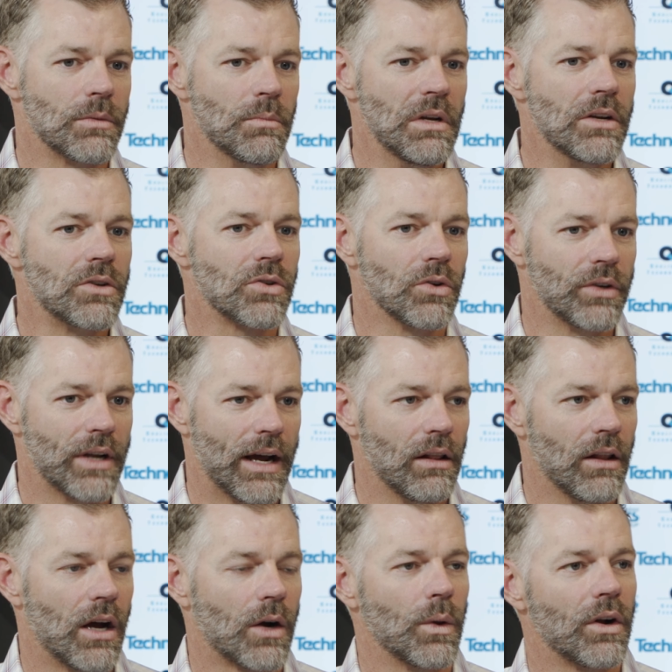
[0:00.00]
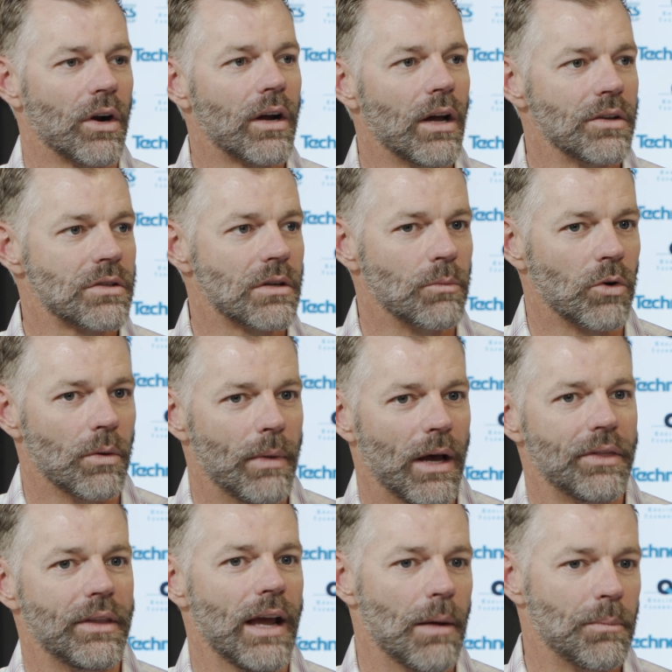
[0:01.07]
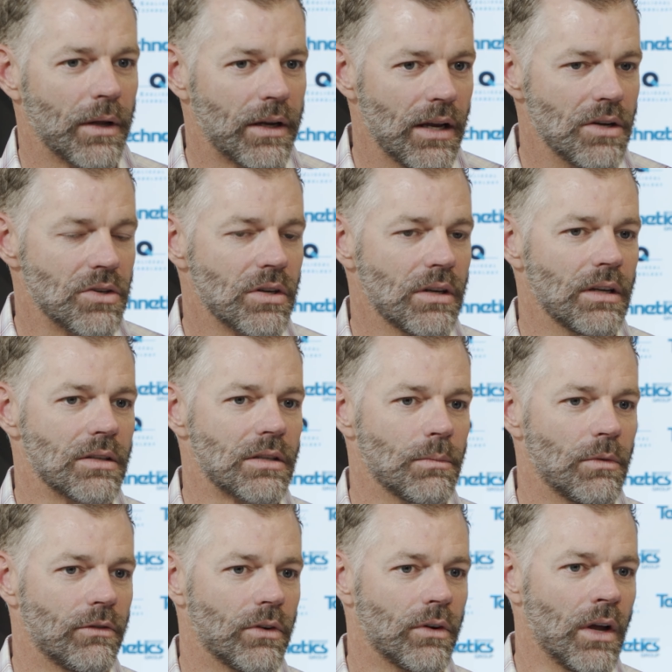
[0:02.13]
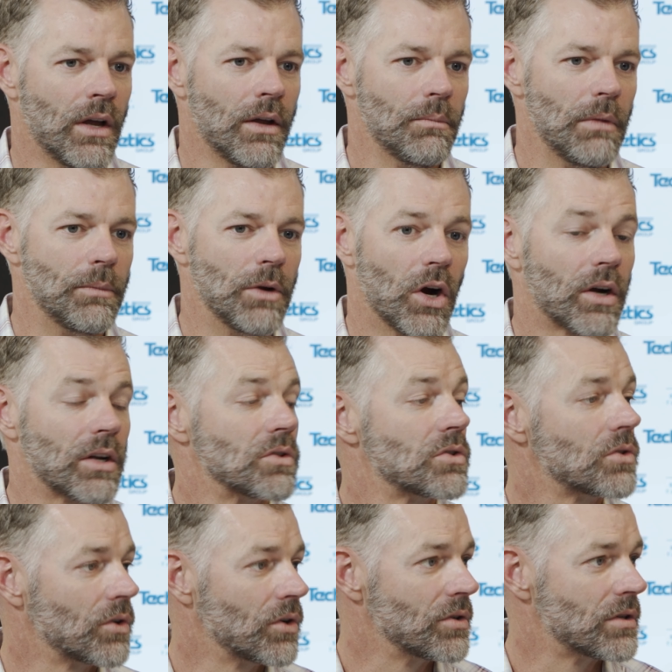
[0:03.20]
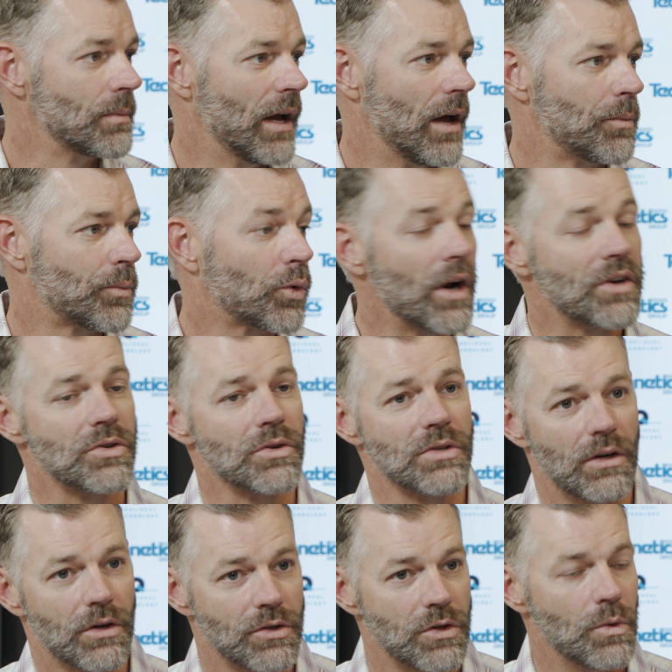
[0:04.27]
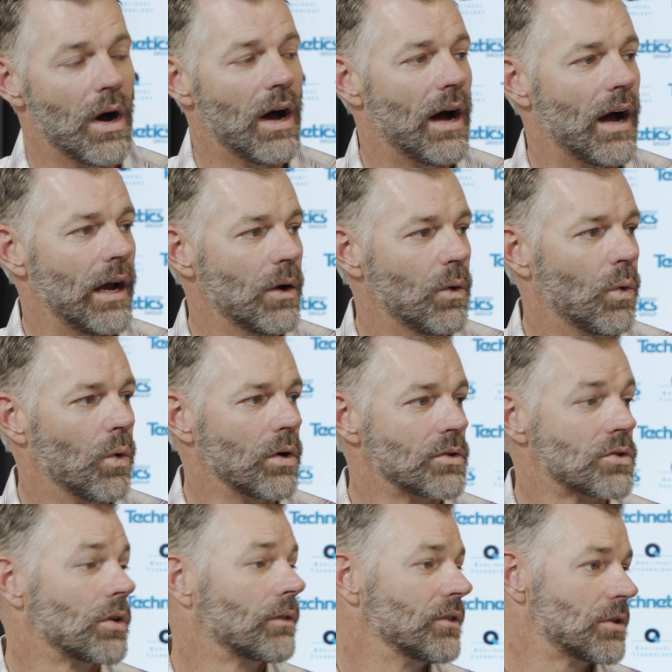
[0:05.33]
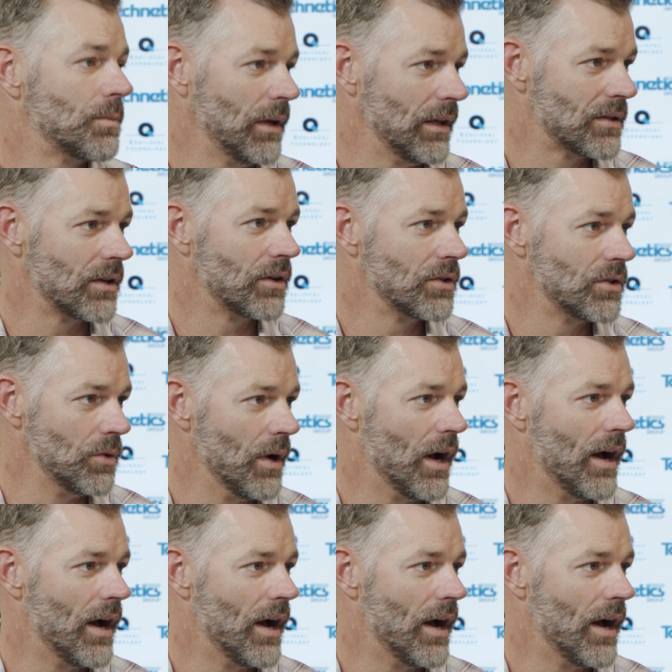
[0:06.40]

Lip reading: some initial dialogue with our customer about the application and some of maybe our concerns about pressures that are too high or surface speeds that are too